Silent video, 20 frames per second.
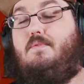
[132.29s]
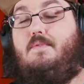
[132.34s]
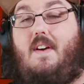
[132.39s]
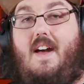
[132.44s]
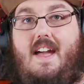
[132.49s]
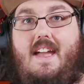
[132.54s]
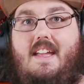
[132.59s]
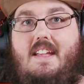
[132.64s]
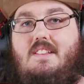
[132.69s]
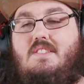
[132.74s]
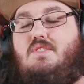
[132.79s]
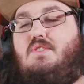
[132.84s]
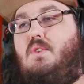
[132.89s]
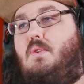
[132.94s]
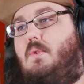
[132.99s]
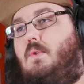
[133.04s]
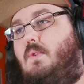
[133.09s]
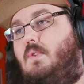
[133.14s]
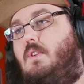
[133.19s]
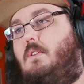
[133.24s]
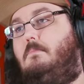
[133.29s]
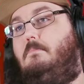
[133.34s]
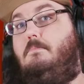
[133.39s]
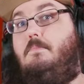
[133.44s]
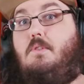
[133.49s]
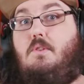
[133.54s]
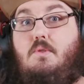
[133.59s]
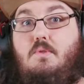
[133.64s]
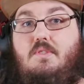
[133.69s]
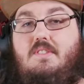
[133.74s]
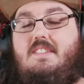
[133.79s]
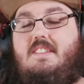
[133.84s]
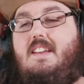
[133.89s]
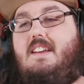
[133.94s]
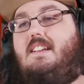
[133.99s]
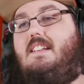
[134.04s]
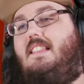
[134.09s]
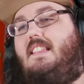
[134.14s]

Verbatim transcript: fights or music.